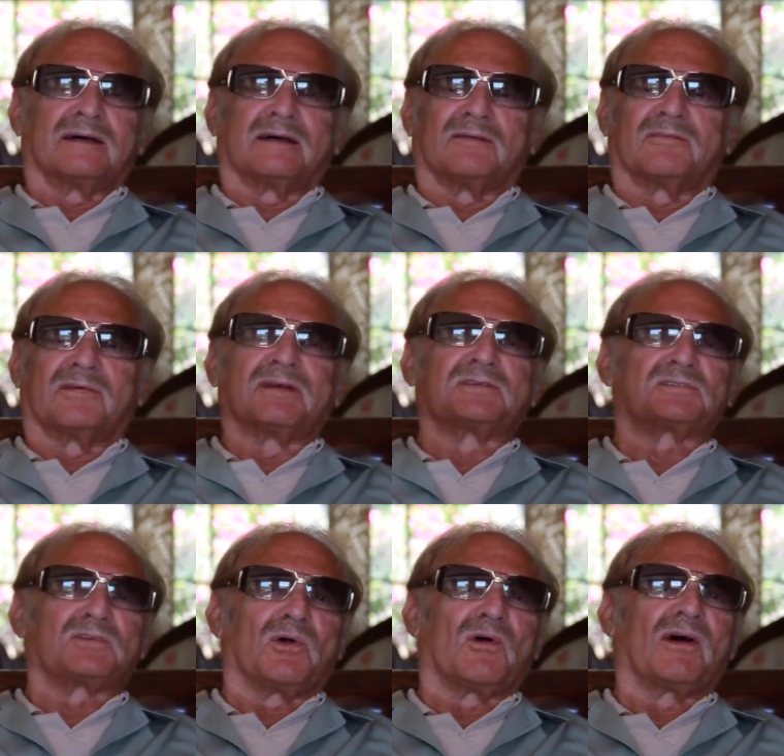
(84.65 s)
a very
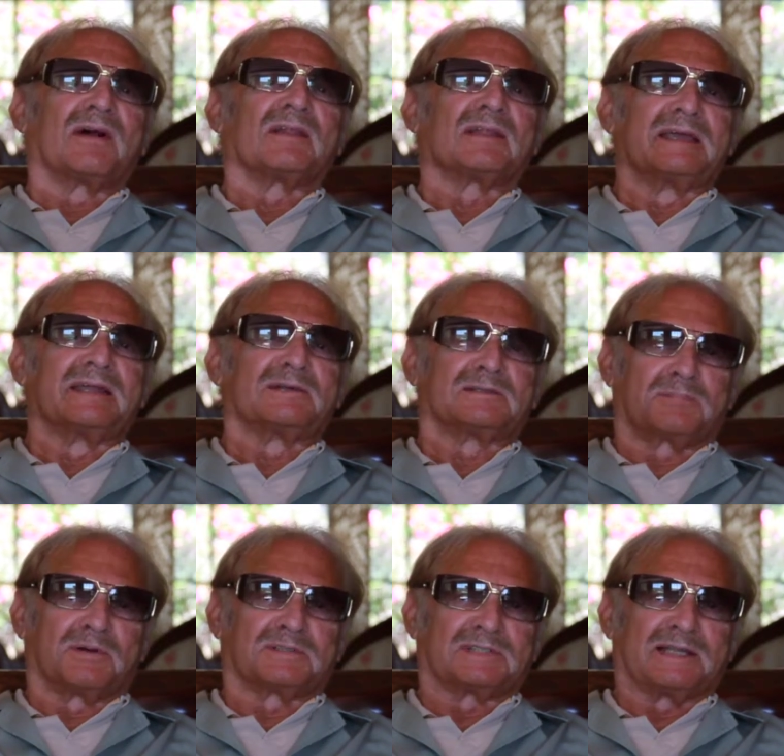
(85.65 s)
strong leader's
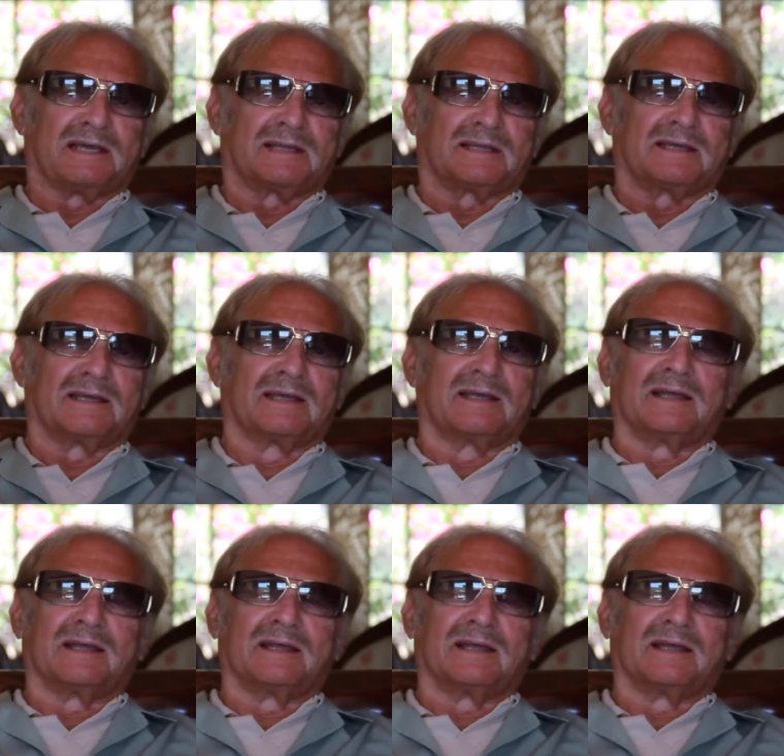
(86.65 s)
personality.